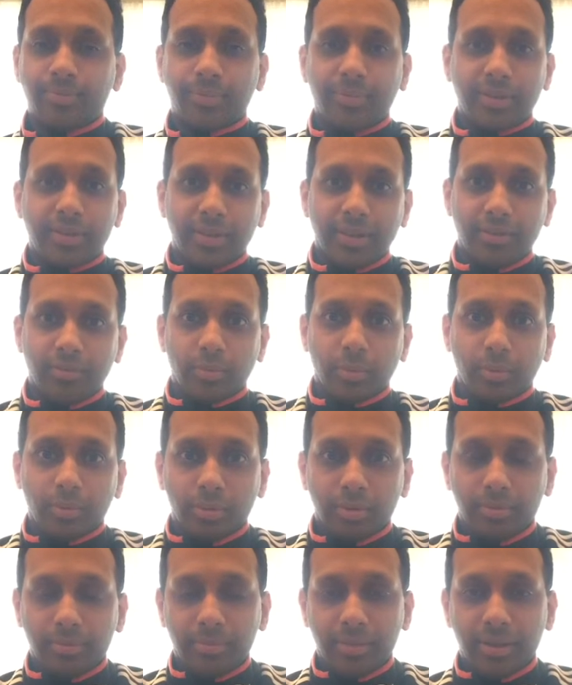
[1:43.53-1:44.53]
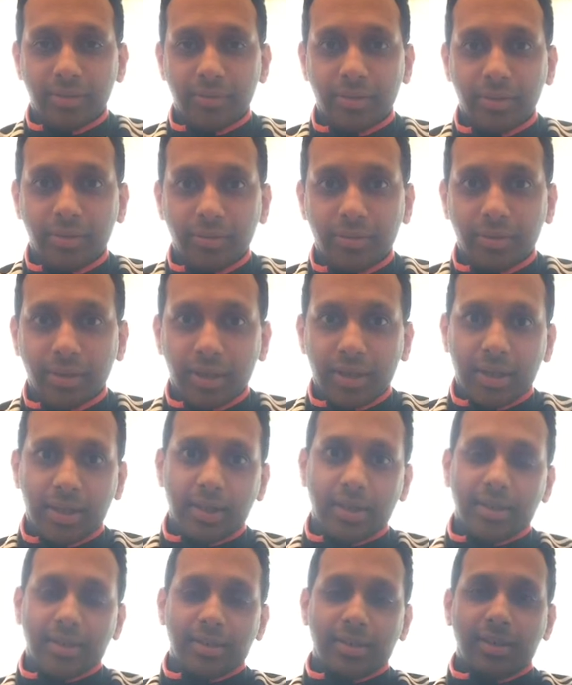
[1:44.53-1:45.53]
Steve Waugh, Merv Hughes,
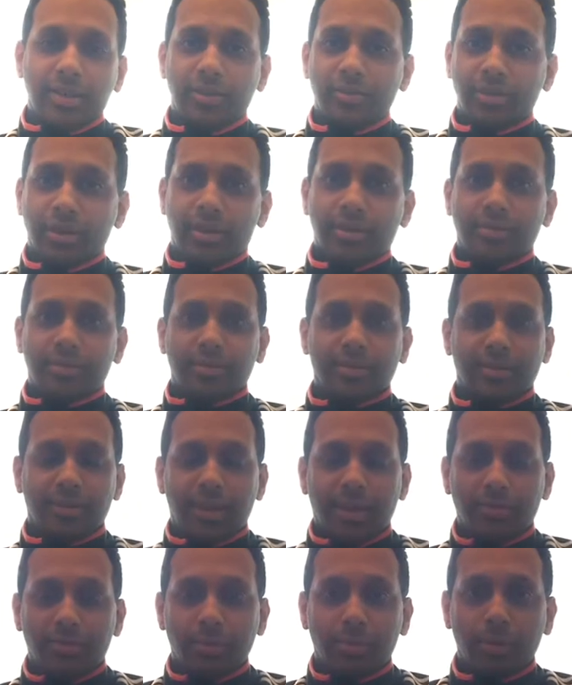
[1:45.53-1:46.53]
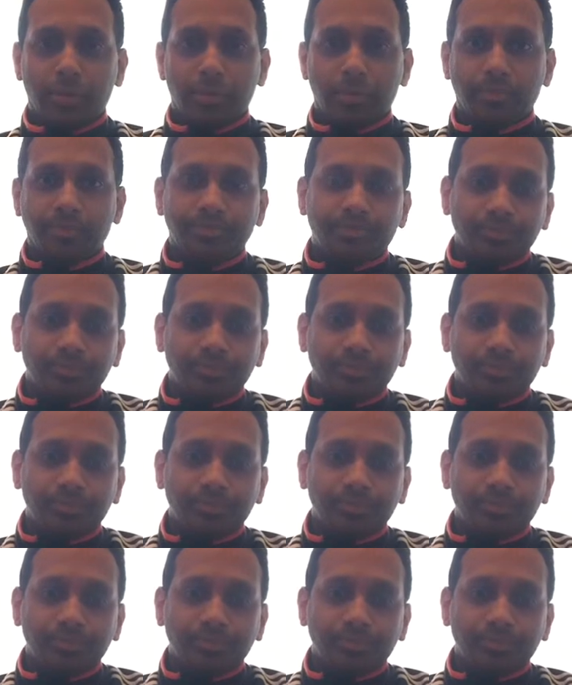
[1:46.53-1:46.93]
Dean Jones, and David Boone,